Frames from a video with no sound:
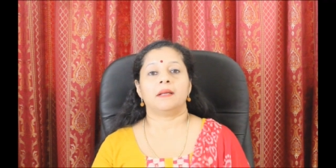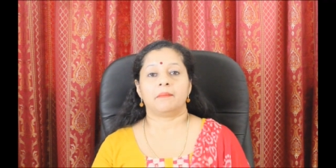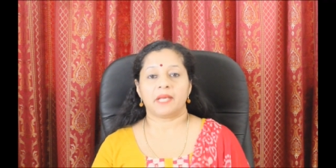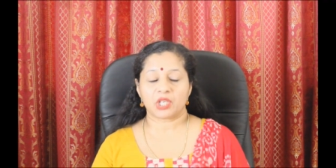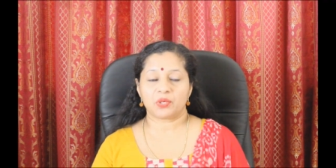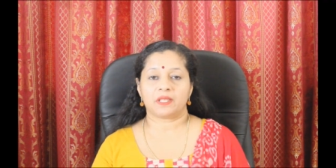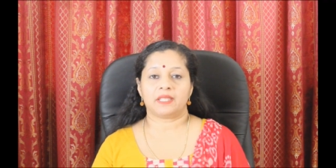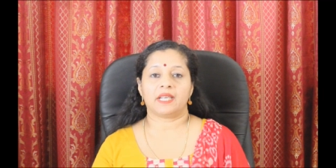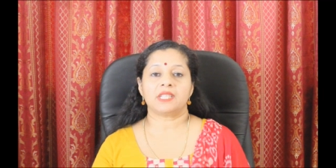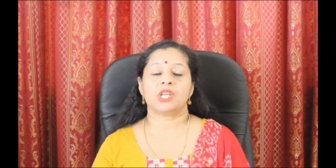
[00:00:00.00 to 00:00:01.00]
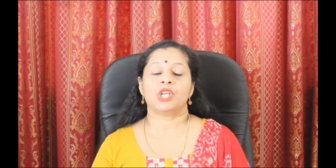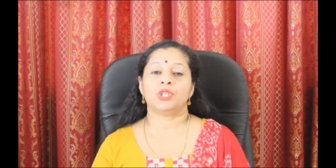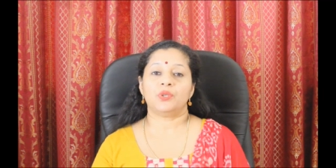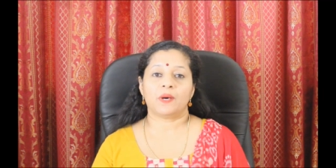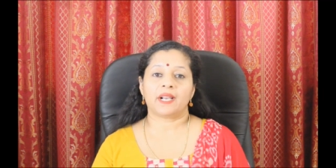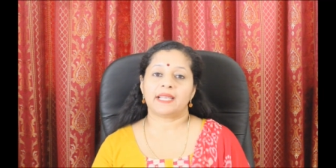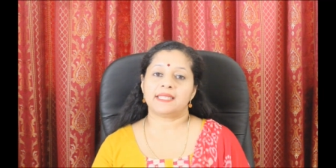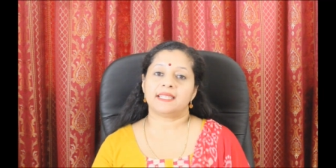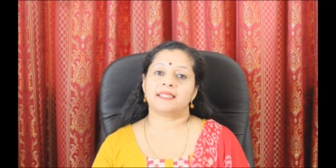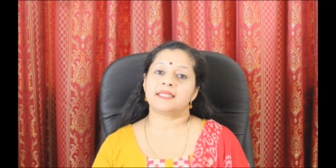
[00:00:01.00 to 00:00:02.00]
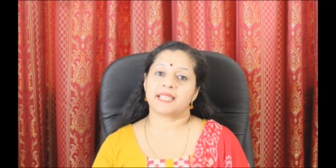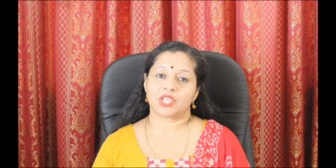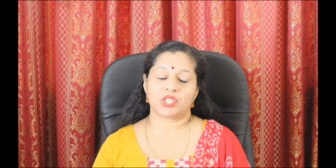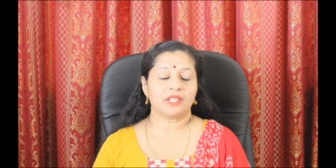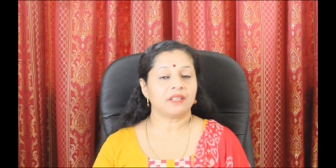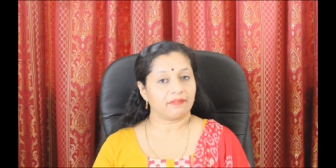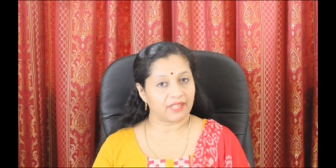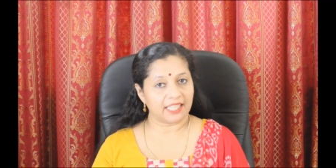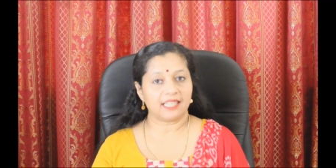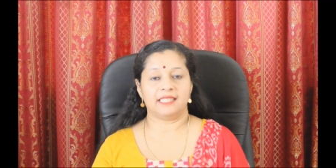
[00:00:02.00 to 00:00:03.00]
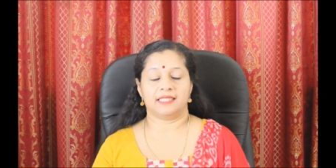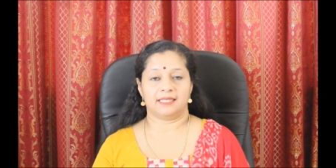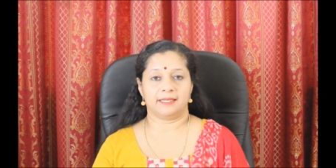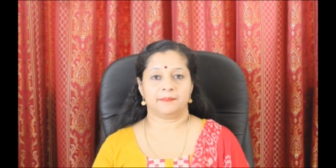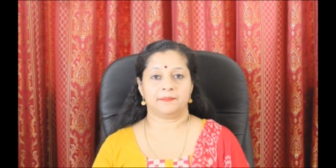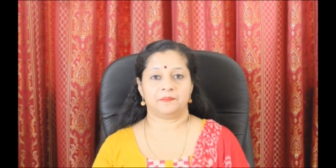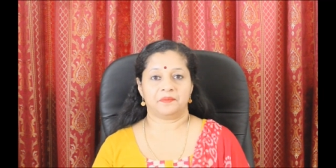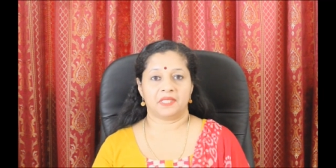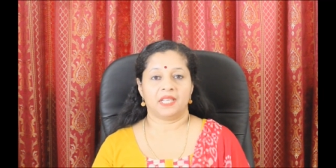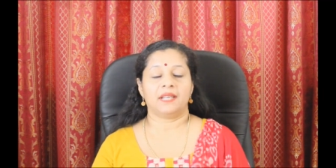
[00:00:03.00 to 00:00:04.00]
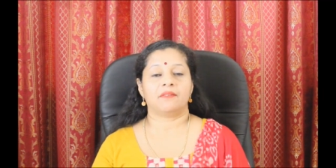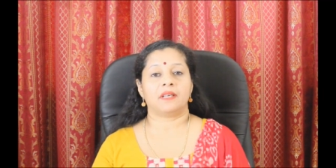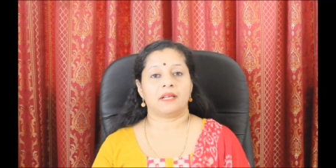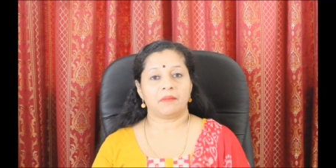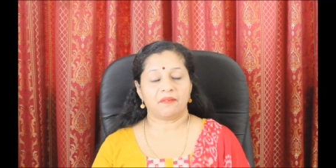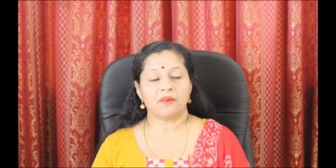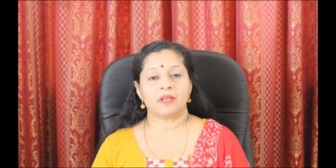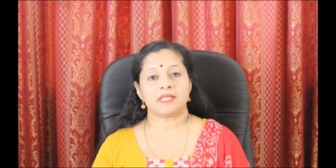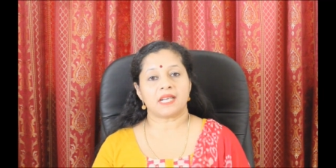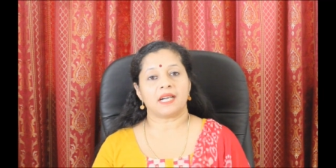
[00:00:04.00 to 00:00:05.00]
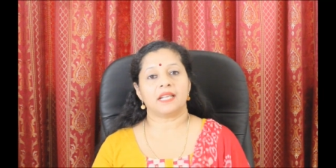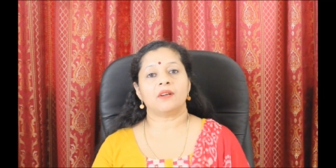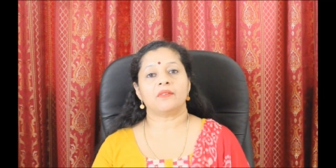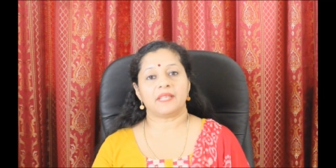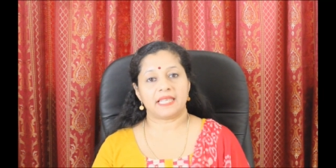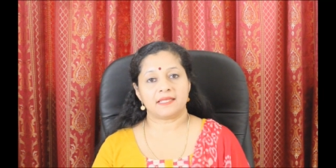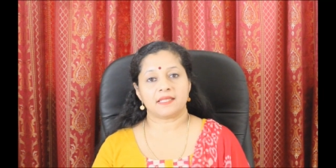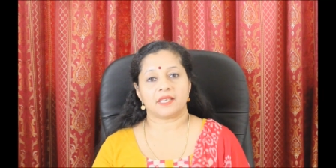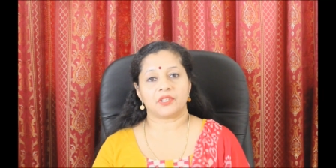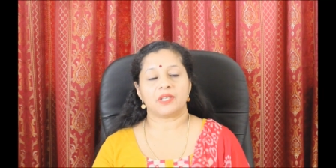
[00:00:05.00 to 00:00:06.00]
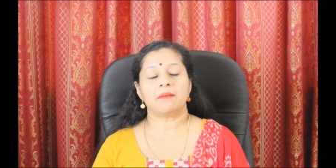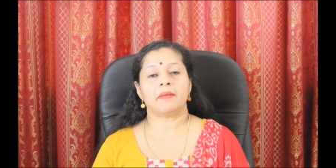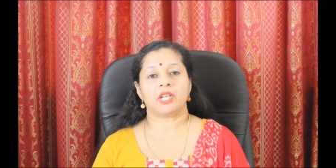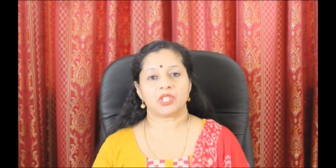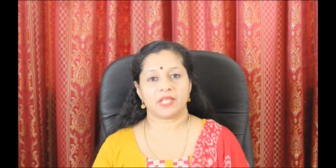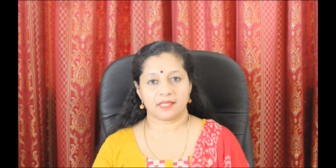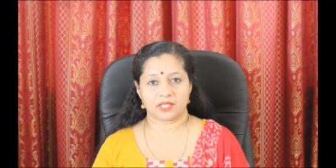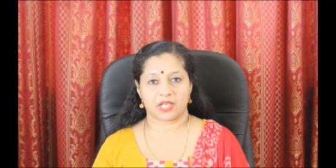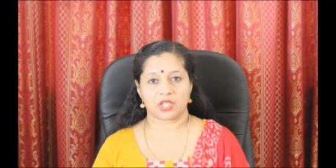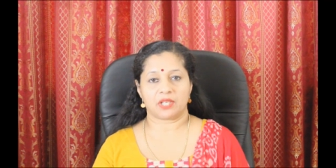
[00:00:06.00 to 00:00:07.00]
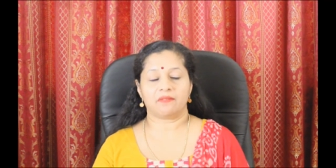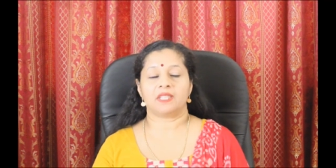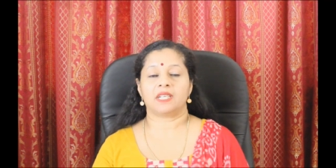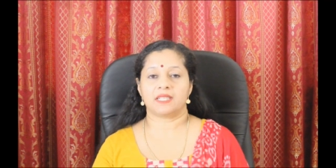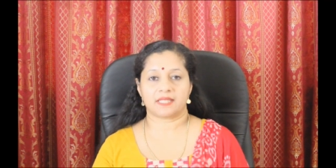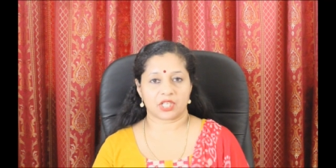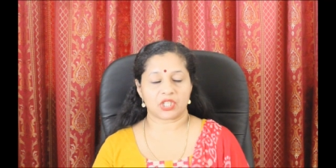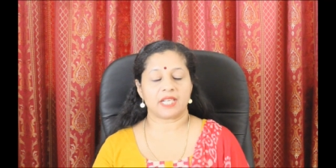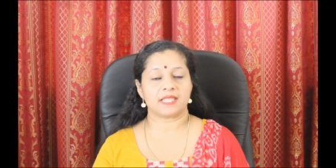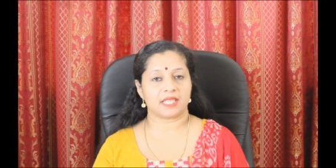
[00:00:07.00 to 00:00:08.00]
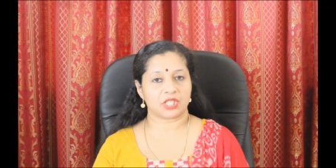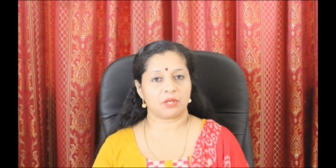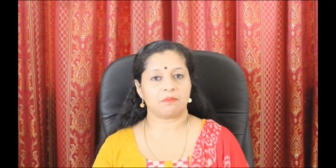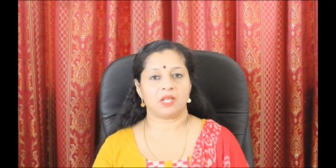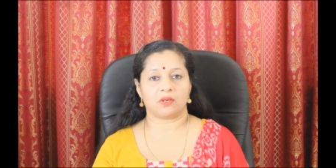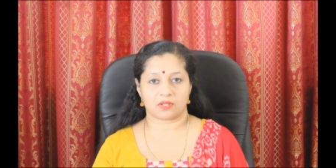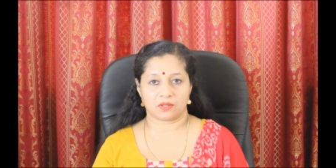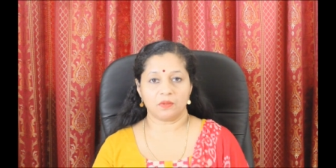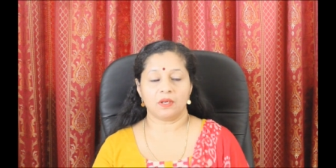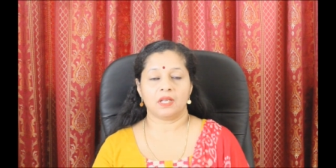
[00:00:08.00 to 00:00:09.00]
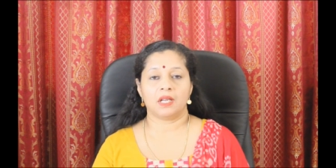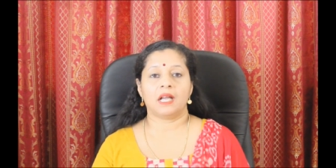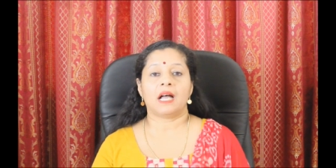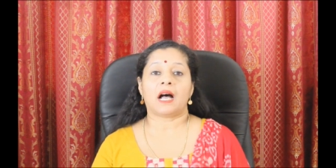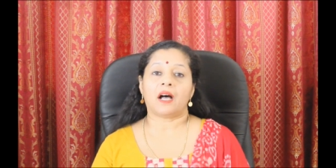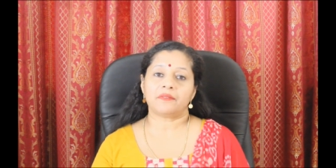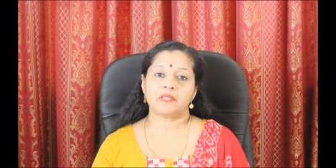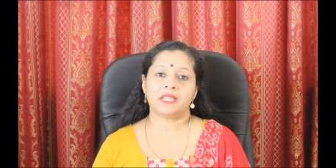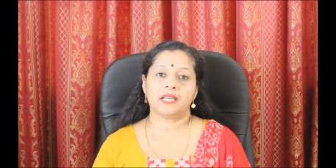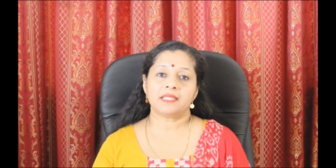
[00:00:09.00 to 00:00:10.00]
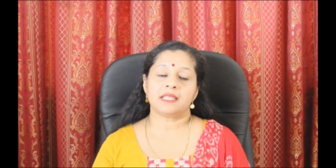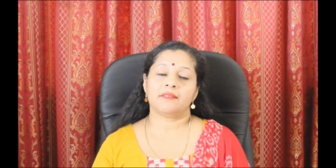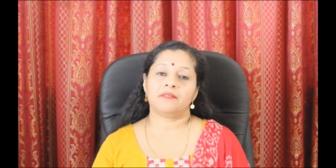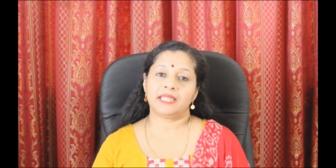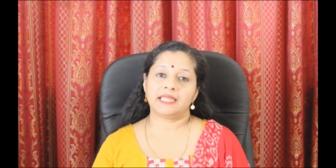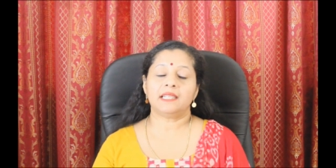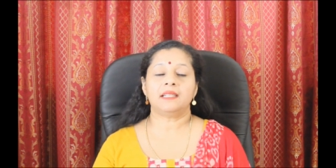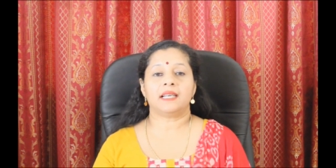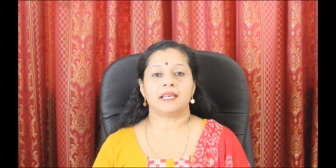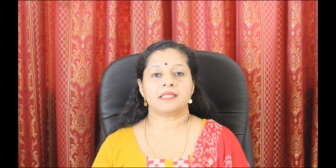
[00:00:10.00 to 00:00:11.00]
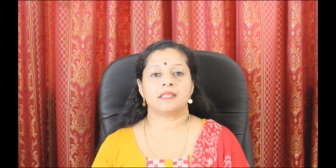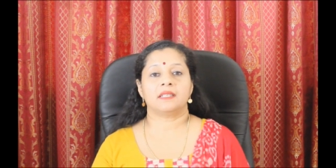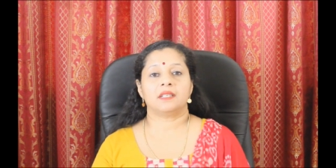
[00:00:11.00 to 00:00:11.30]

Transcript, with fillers: make sure that you are writing the section very clearly. Before starting of each section, mention the section, whether it is section A, section B or so. After that, within that,